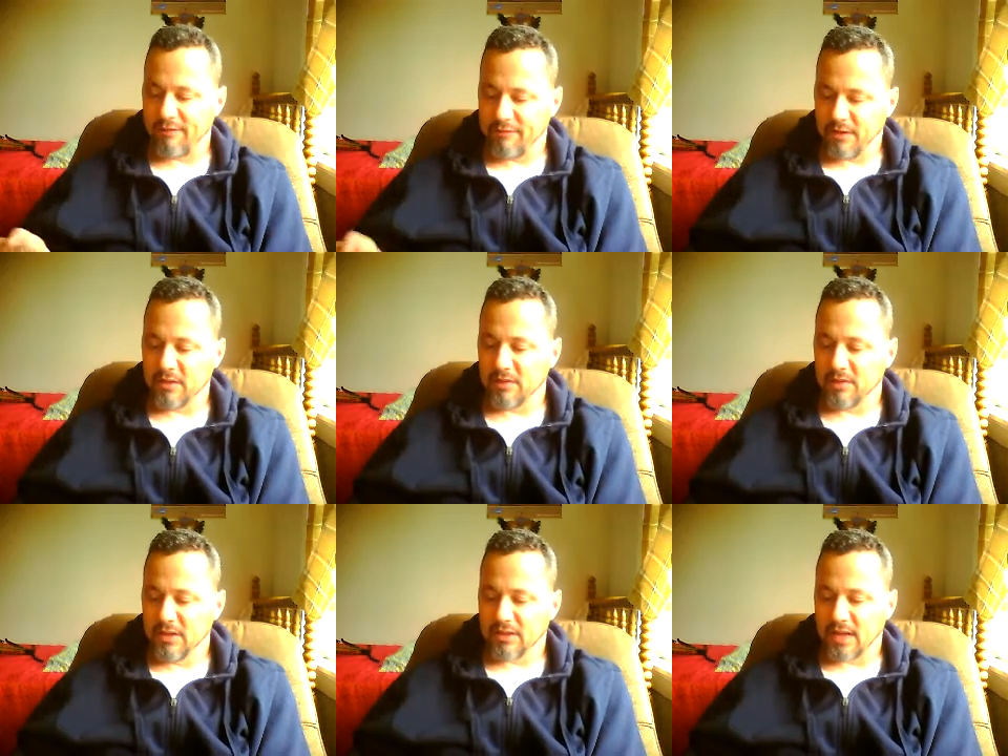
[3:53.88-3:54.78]
I
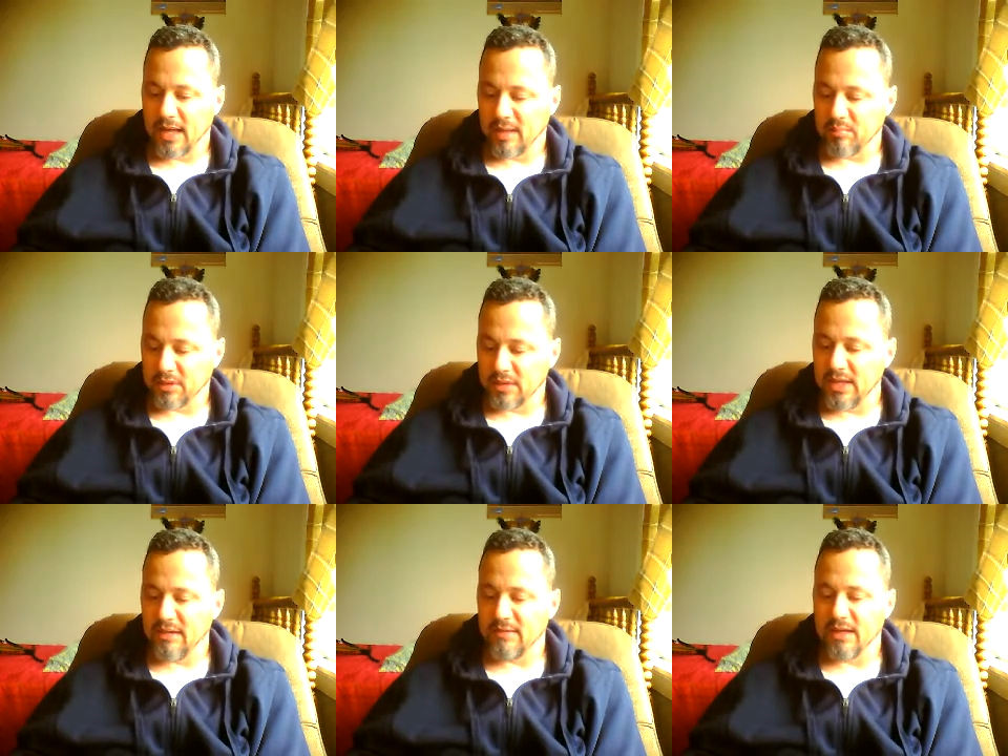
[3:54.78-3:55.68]
feel like and
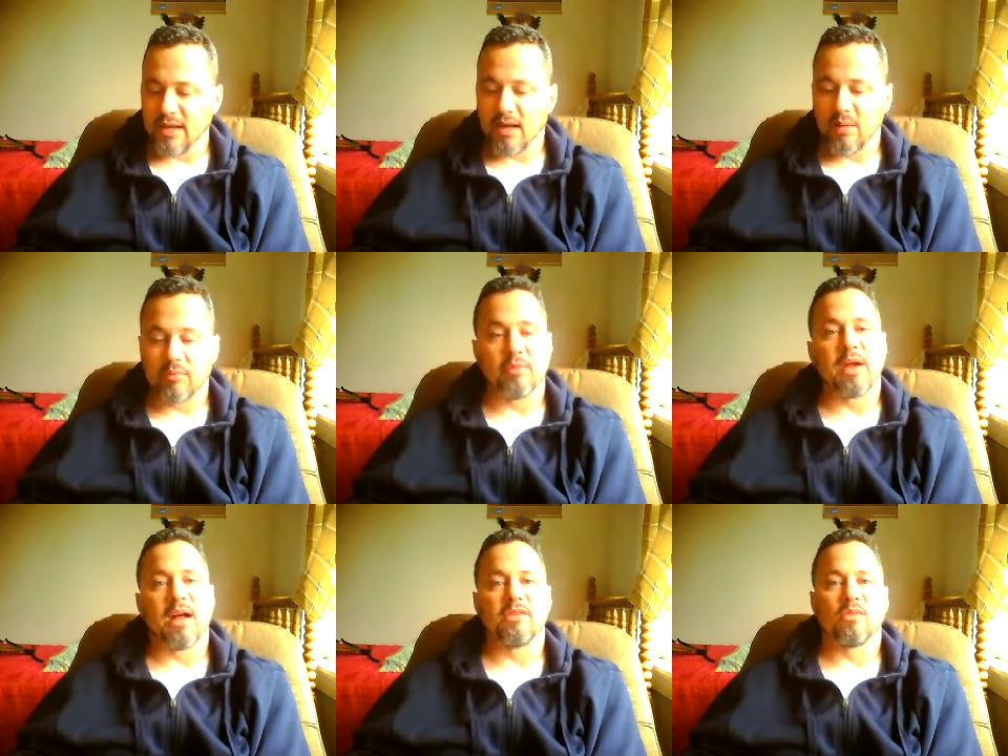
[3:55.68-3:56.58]
believe that it comes from
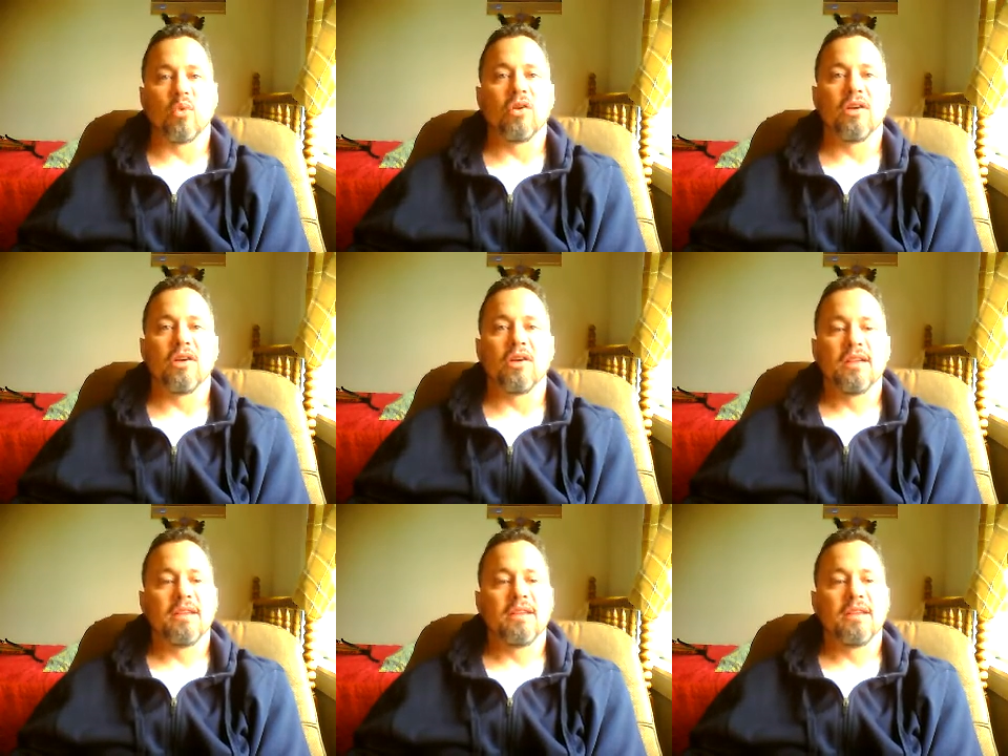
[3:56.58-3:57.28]
God's Word.